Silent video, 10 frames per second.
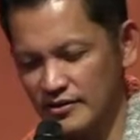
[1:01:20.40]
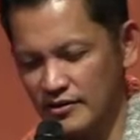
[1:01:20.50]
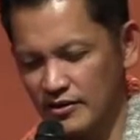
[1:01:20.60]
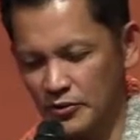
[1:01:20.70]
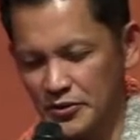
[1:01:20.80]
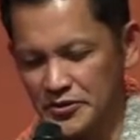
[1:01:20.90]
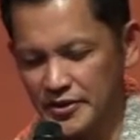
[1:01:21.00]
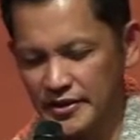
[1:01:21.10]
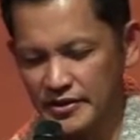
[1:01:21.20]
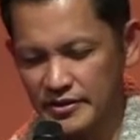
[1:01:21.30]
Lord
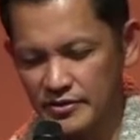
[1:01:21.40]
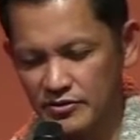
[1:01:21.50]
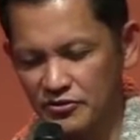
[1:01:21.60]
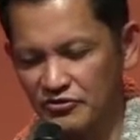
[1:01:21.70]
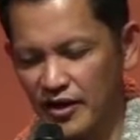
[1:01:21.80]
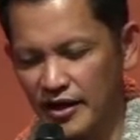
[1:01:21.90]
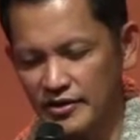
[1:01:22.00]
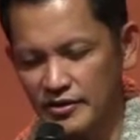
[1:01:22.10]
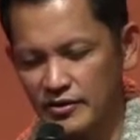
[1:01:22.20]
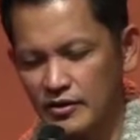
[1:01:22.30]
Jesus. So,
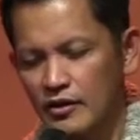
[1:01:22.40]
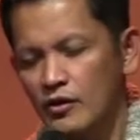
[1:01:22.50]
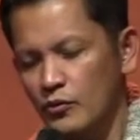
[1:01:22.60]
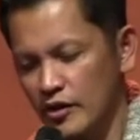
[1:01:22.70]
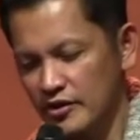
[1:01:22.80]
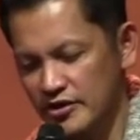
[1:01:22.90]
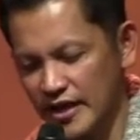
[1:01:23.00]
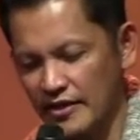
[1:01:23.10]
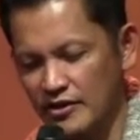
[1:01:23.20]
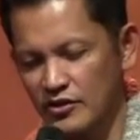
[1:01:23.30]
Father, we are
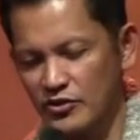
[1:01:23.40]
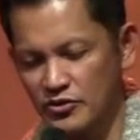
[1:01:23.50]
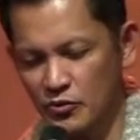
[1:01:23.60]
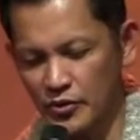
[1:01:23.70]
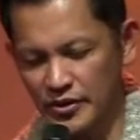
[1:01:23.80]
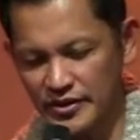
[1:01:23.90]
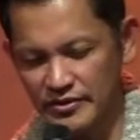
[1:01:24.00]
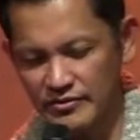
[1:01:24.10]
standing on your word.